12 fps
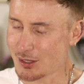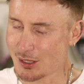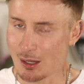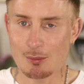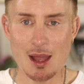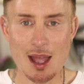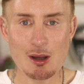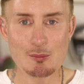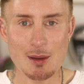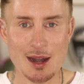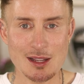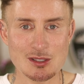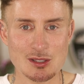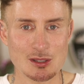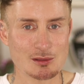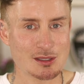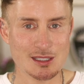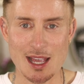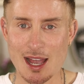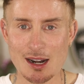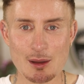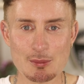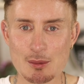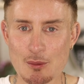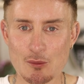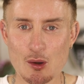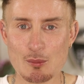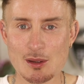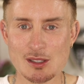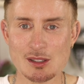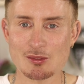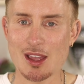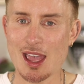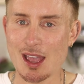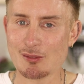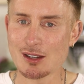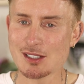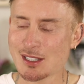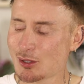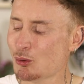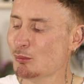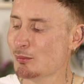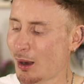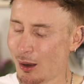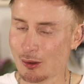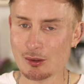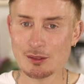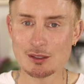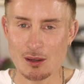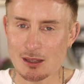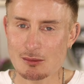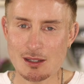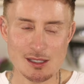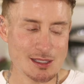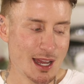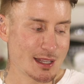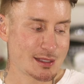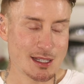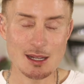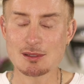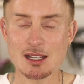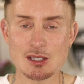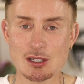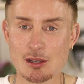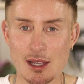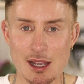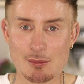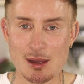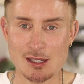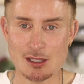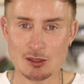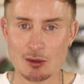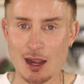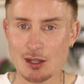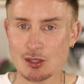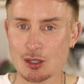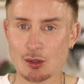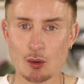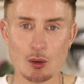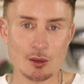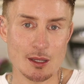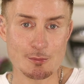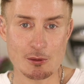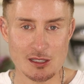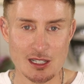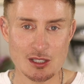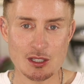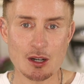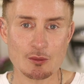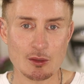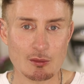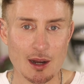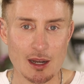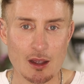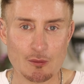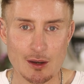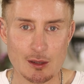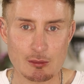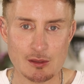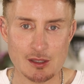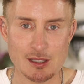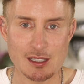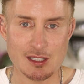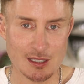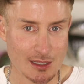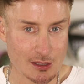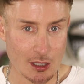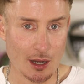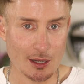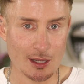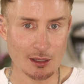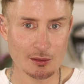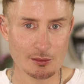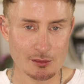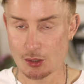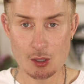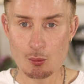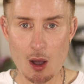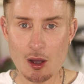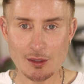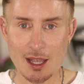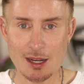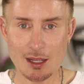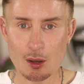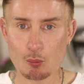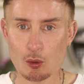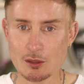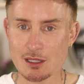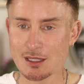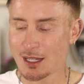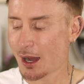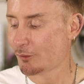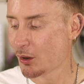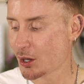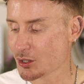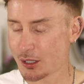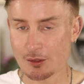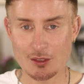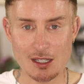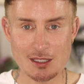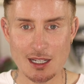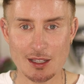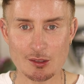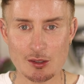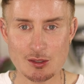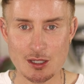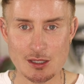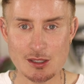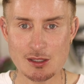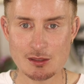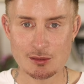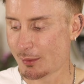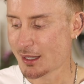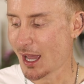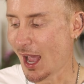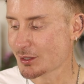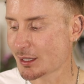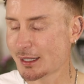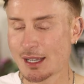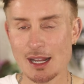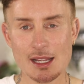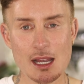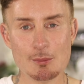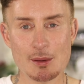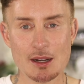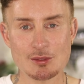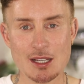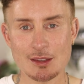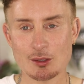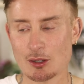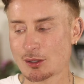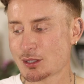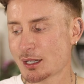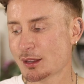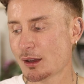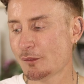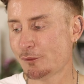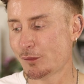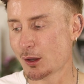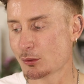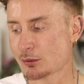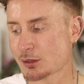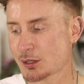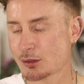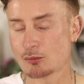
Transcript: somehow managed to scale up the performance of every single mode, whether it's that deep tissue EMS contraction or the precision of the radio frequency skin tightening. You aren't getting a watered down version of these technologies. I mean, you're actually getting a bit of technology that feels